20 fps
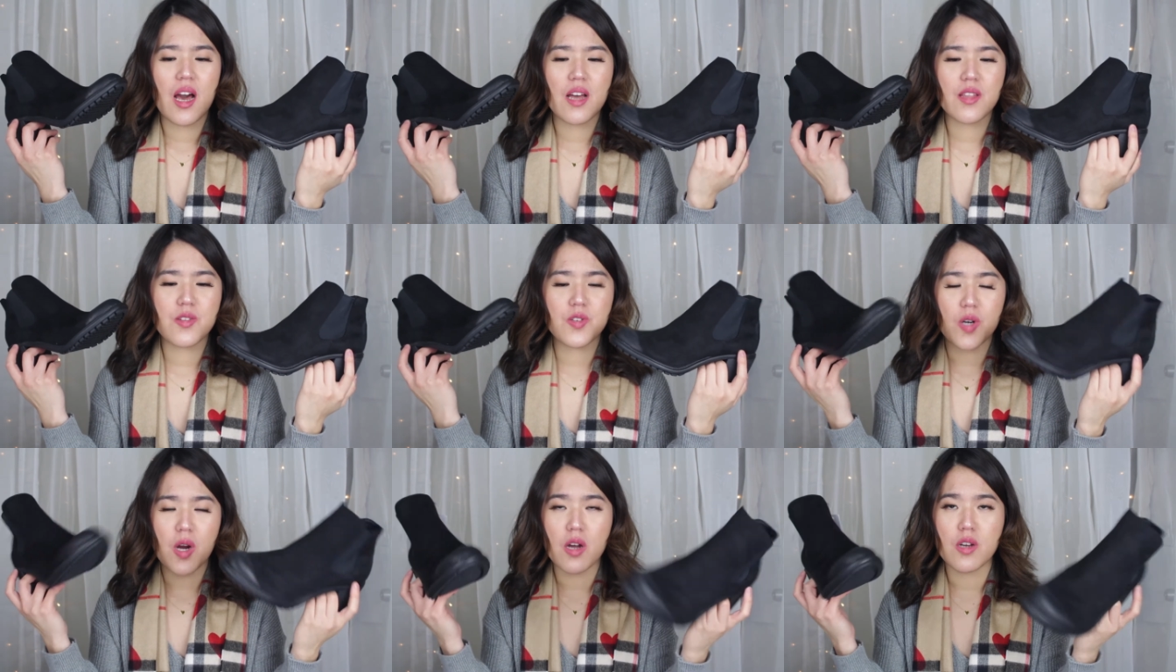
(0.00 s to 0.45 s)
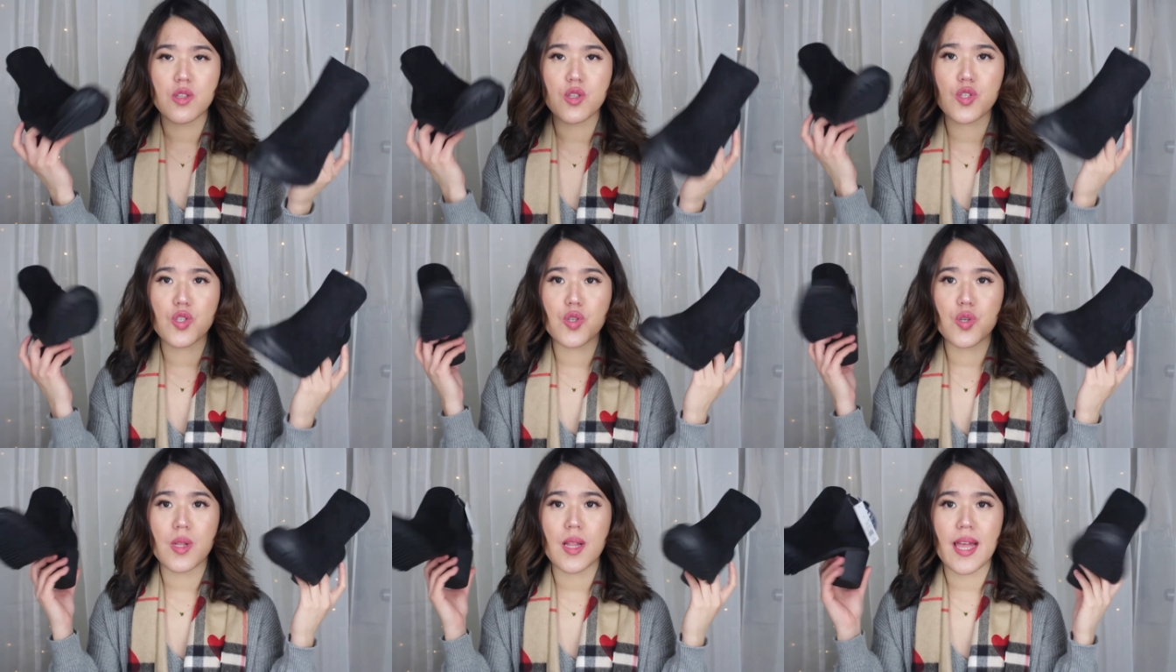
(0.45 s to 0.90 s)
drawn
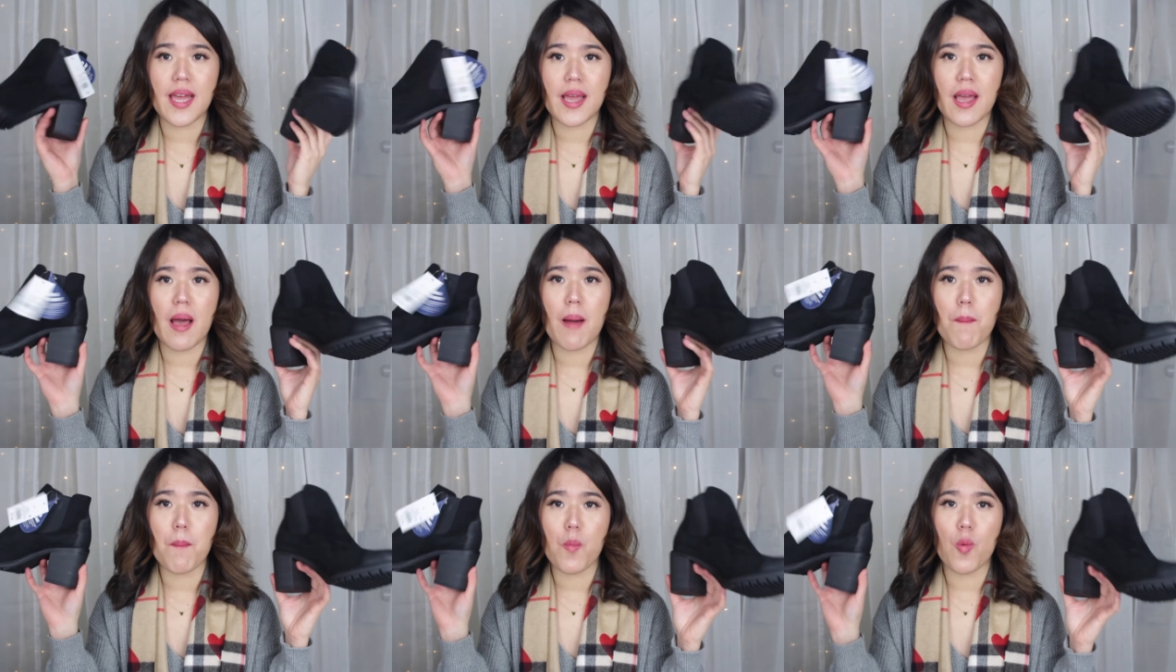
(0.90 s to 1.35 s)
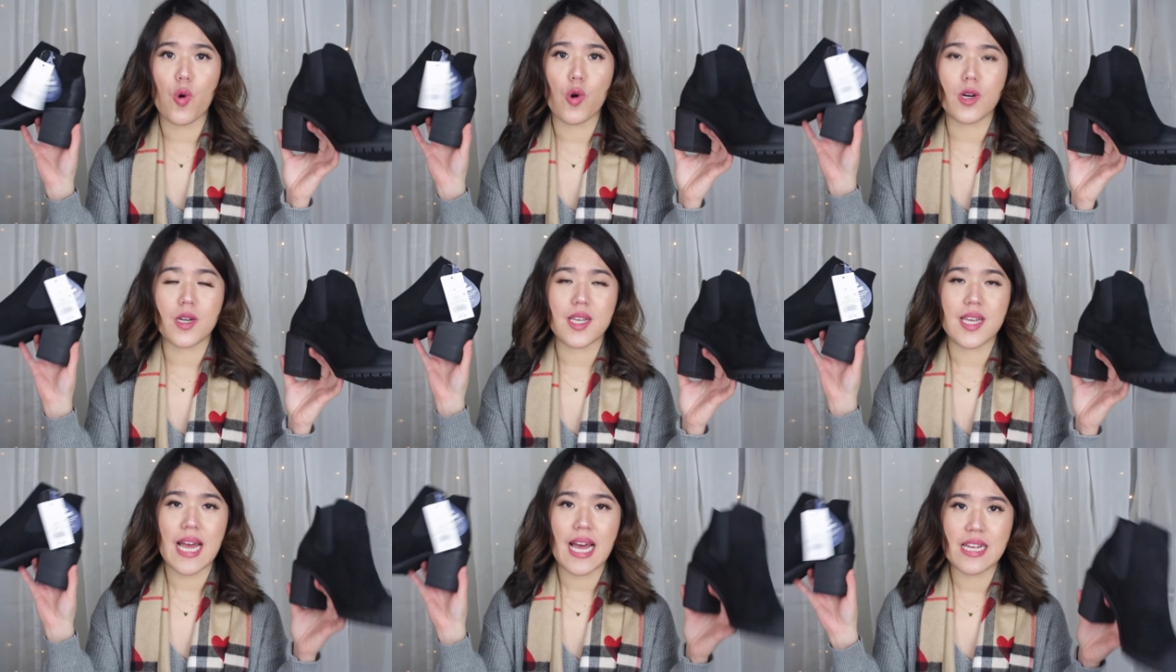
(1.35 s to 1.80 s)
to like a
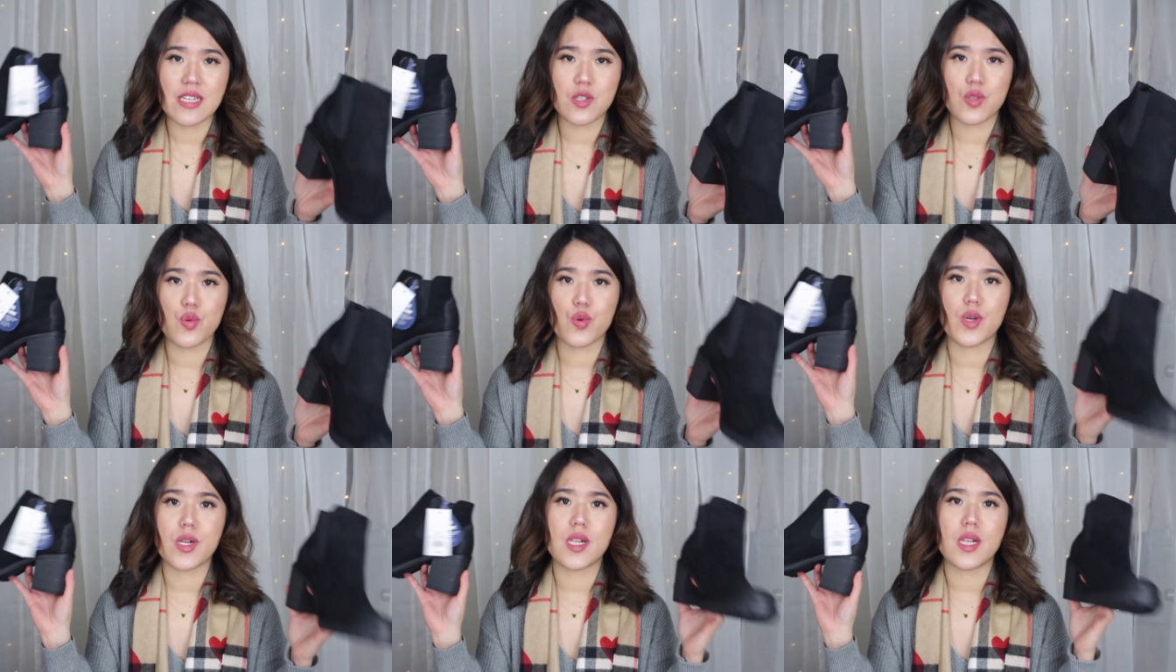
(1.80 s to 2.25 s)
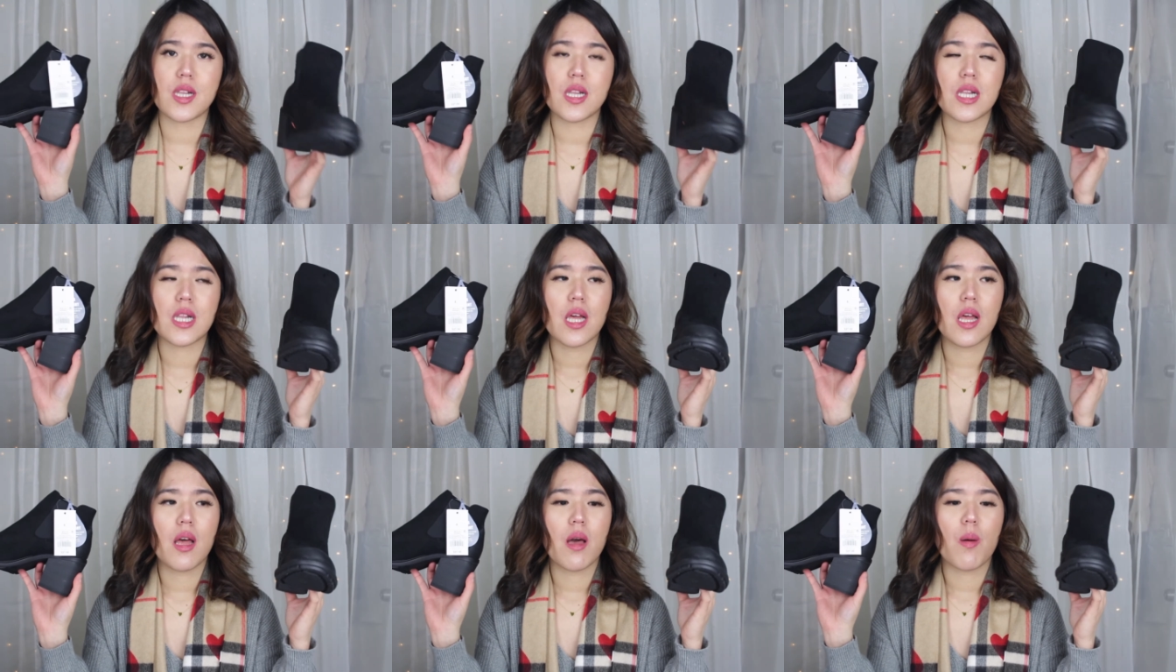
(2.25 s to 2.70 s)
more casual,